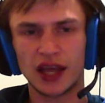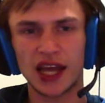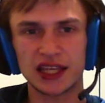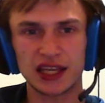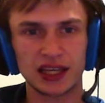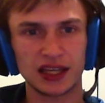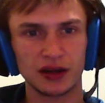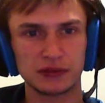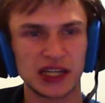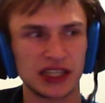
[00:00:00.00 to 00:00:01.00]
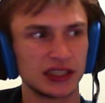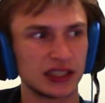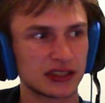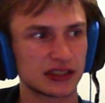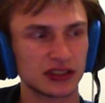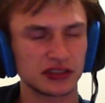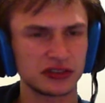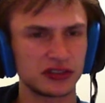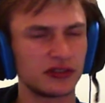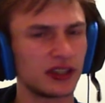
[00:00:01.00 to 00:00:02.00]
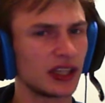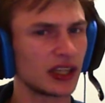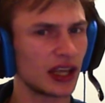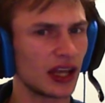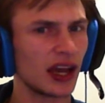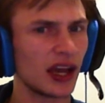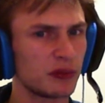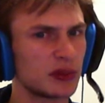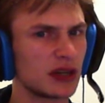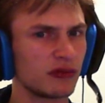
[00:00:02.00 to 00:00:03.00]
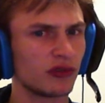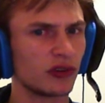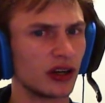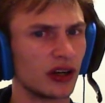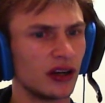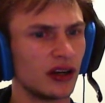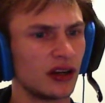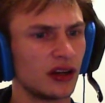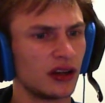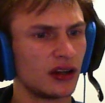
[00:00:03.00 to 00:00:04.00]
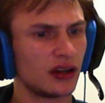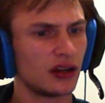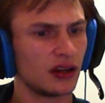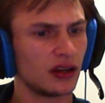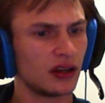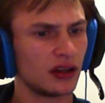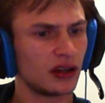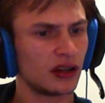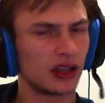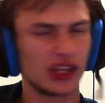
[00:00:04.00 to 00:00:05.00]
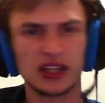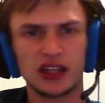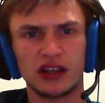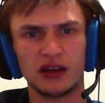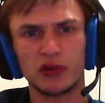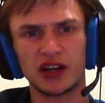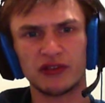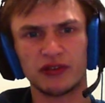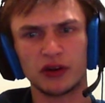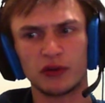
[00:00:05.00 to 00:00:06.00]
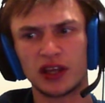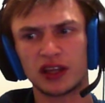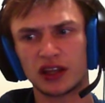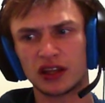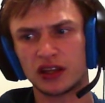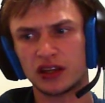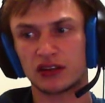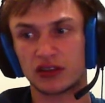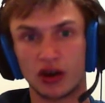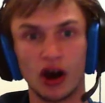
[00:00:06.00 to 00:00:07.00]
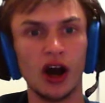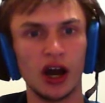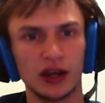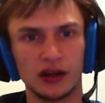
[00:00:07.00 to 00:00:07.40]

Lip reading: you hear about an exclusive and you get hyped up for it. Then you hear about it for a week and then it's gone.